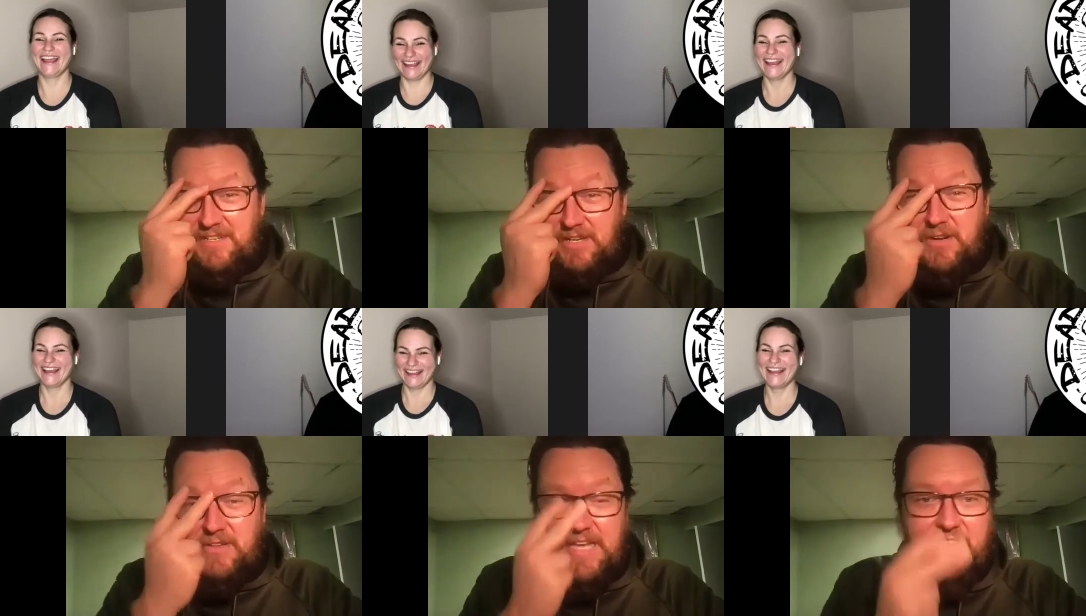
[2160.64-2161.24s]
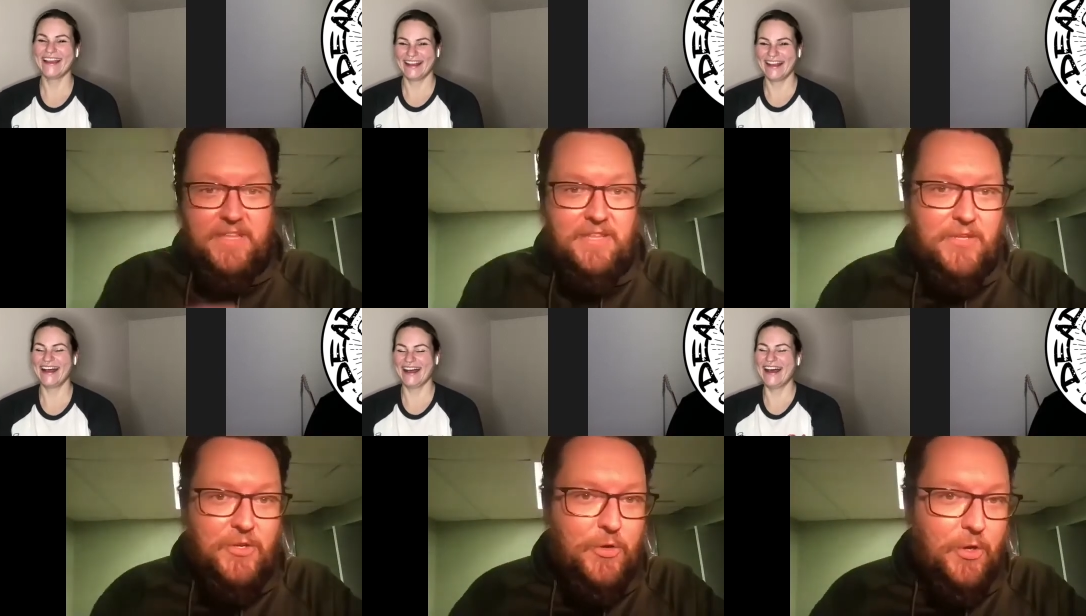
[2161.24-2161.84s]
Speaker 1: Oh, Kathleen, the
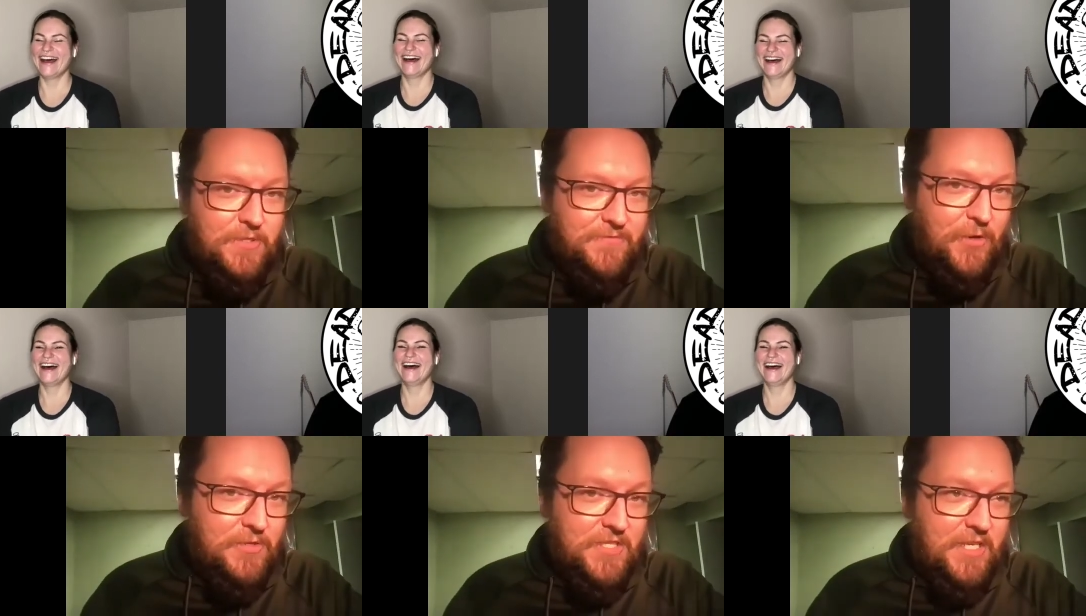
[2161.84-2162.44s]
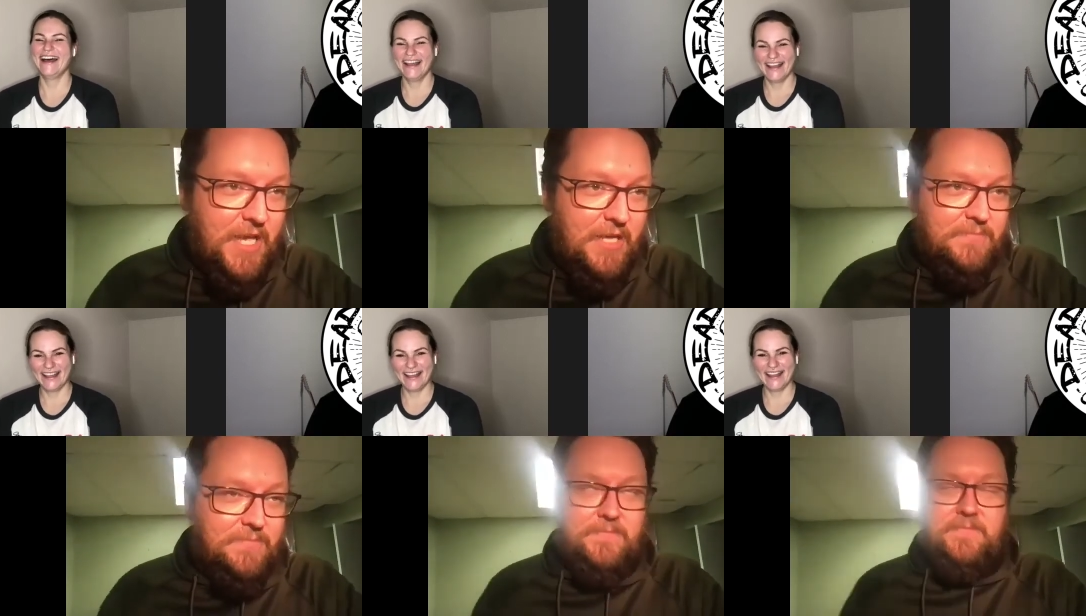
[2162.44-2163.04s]
new girl's frozen again.
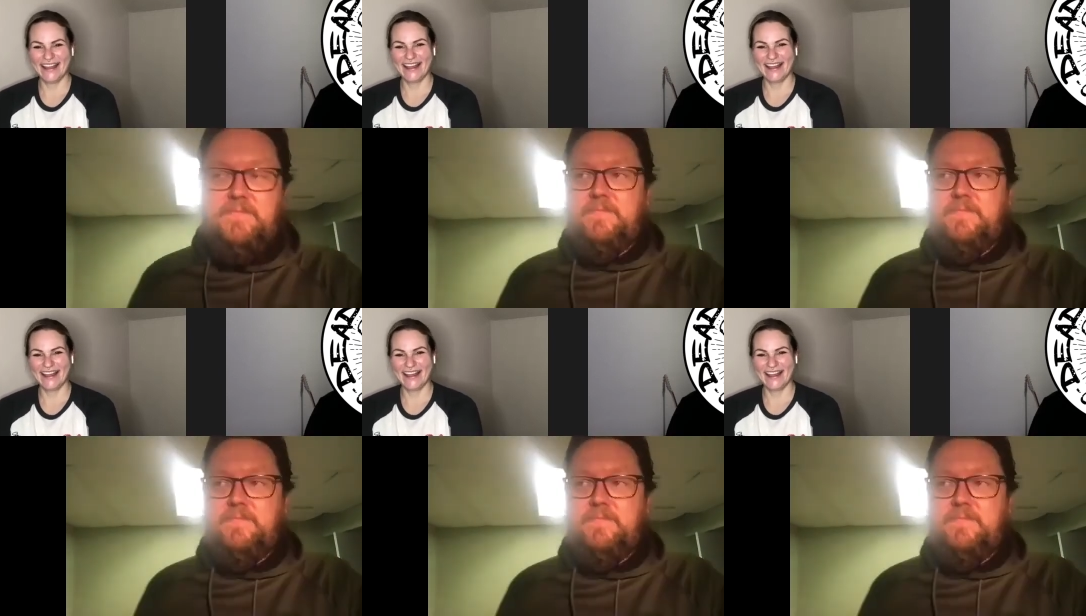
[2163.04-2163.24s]
You